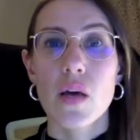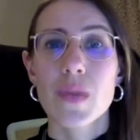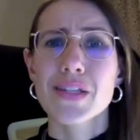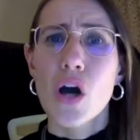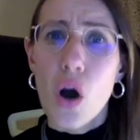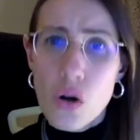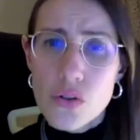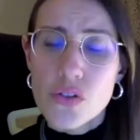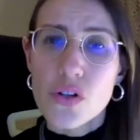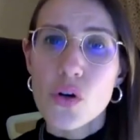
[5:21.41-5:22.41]
But
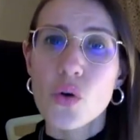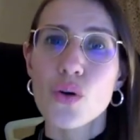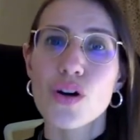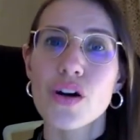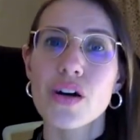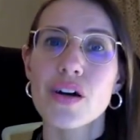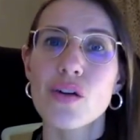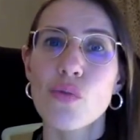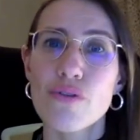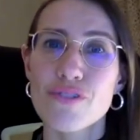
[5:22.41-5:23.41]
also
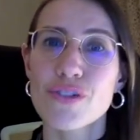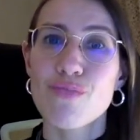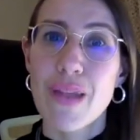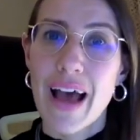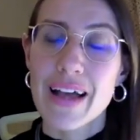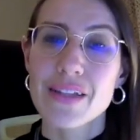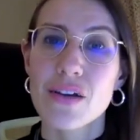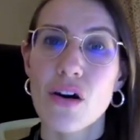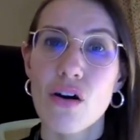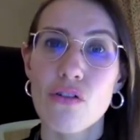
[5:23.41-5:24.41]
with this
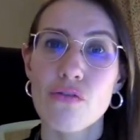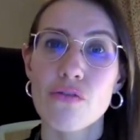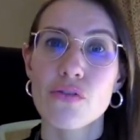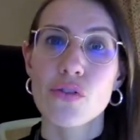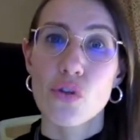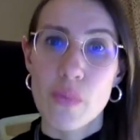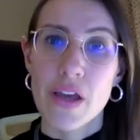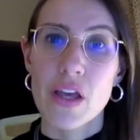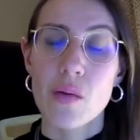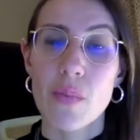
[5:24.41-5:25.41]
plan of not
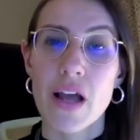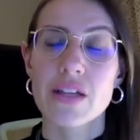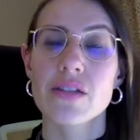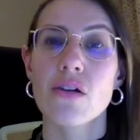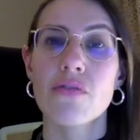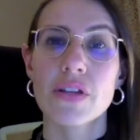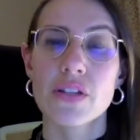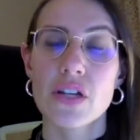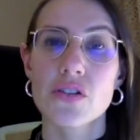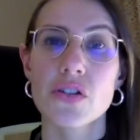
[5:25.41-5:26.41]
making plans, of
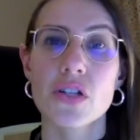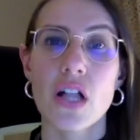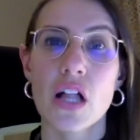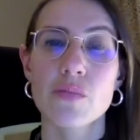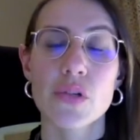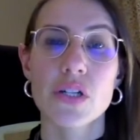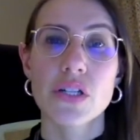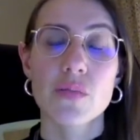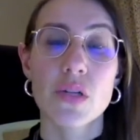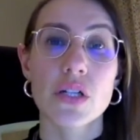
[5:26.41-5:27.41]
intentional
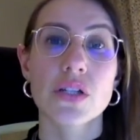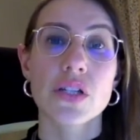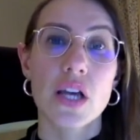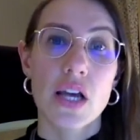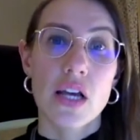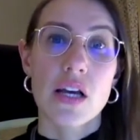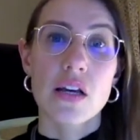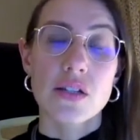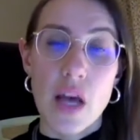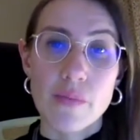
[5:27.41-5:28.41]
unpredictability,
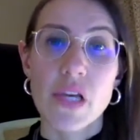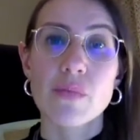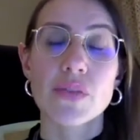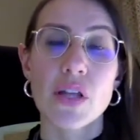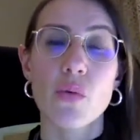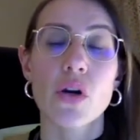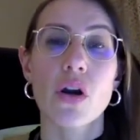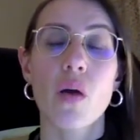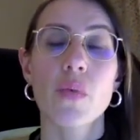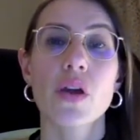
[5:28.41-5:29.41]
sometimes they
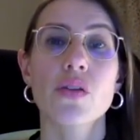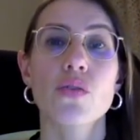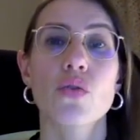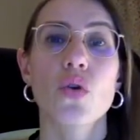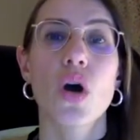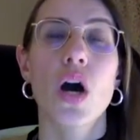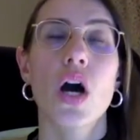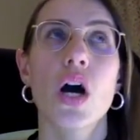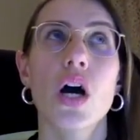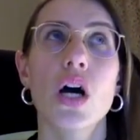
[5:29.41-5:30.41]
were coming to
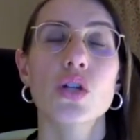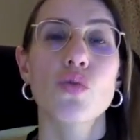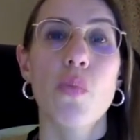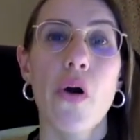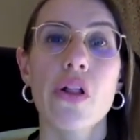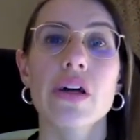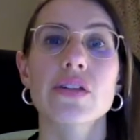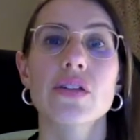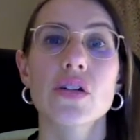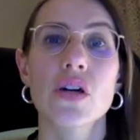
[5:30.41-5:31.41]

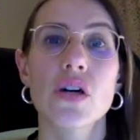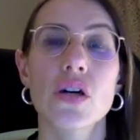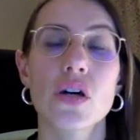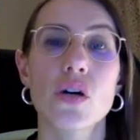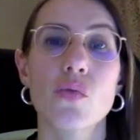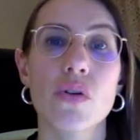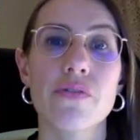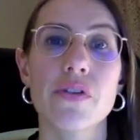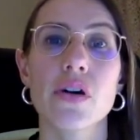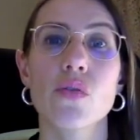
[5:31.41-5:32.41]
Poland
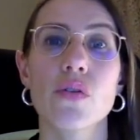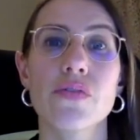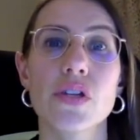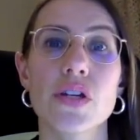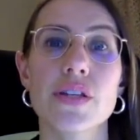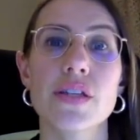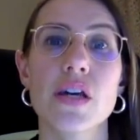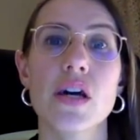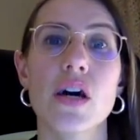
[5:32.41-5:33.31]
with this